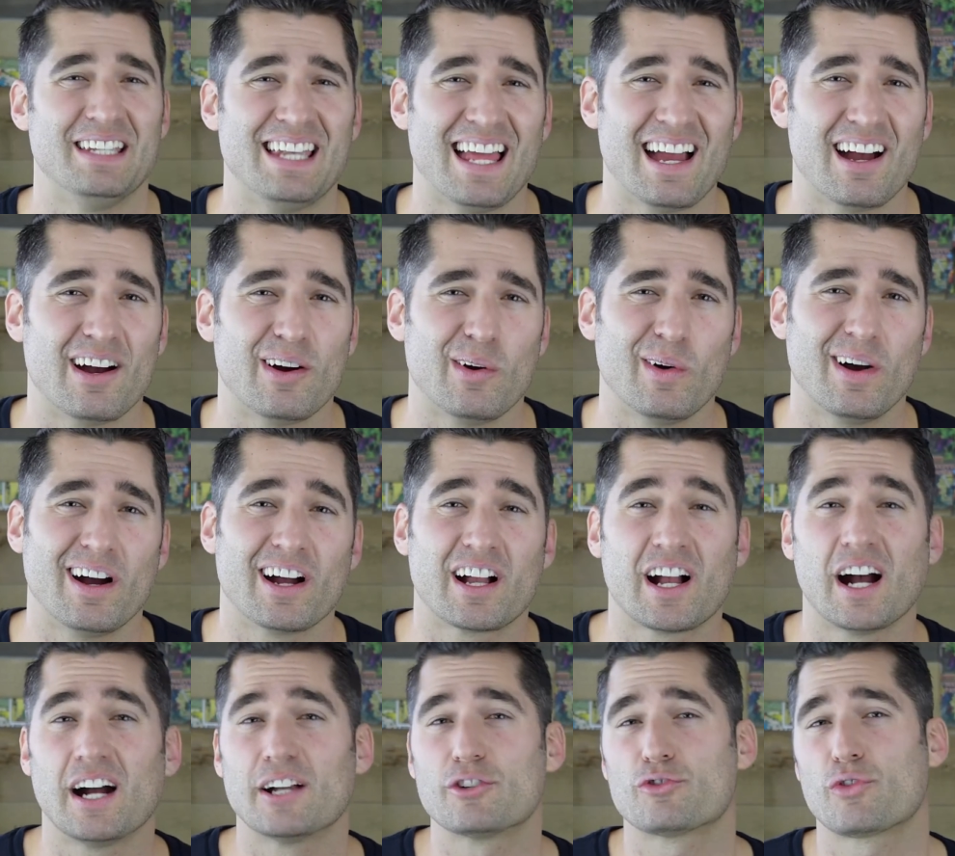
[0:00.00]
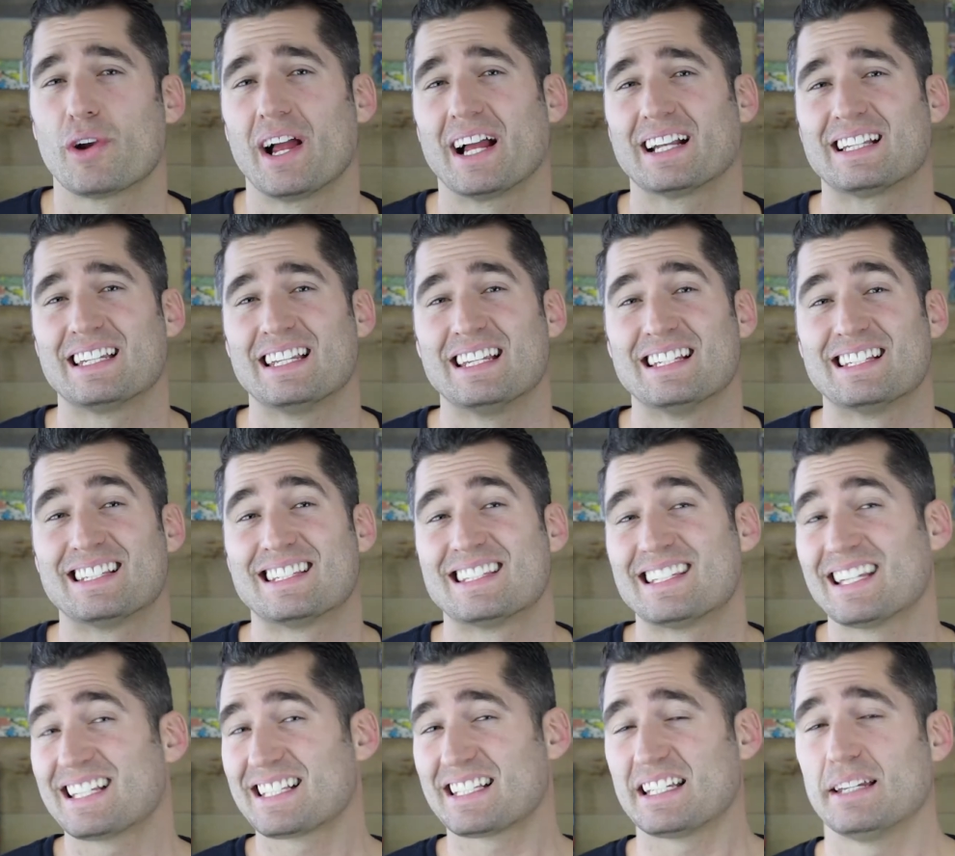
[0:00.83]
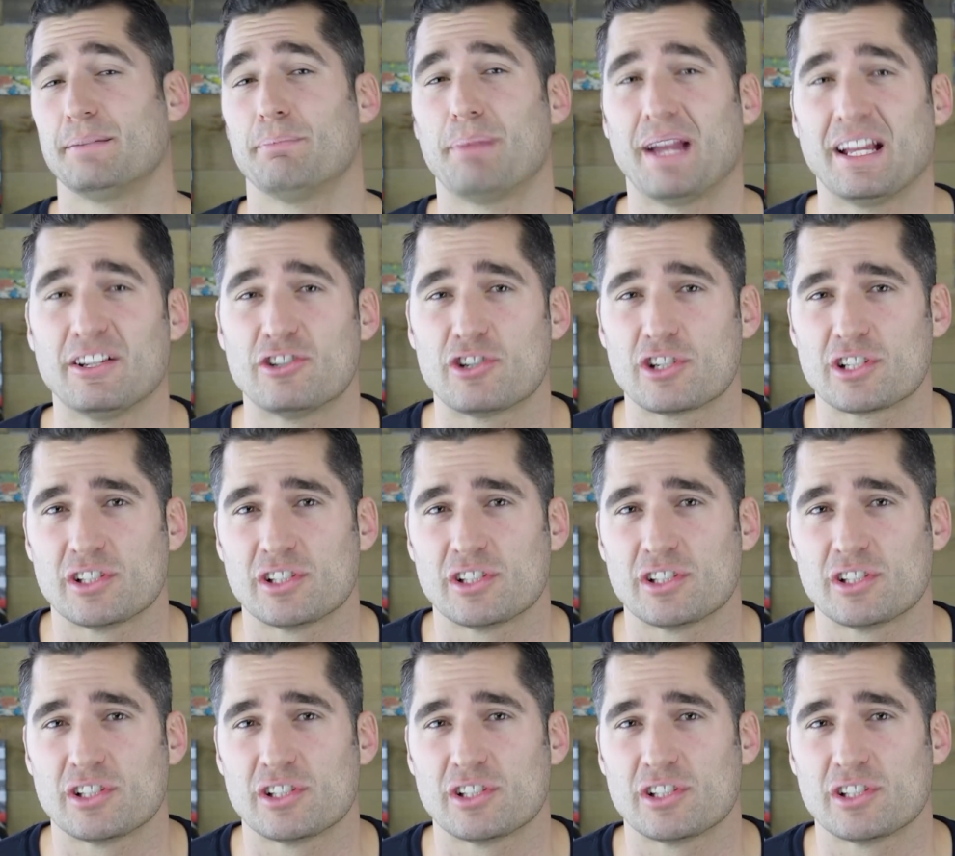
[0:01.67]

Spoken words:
now a contract is 16 pages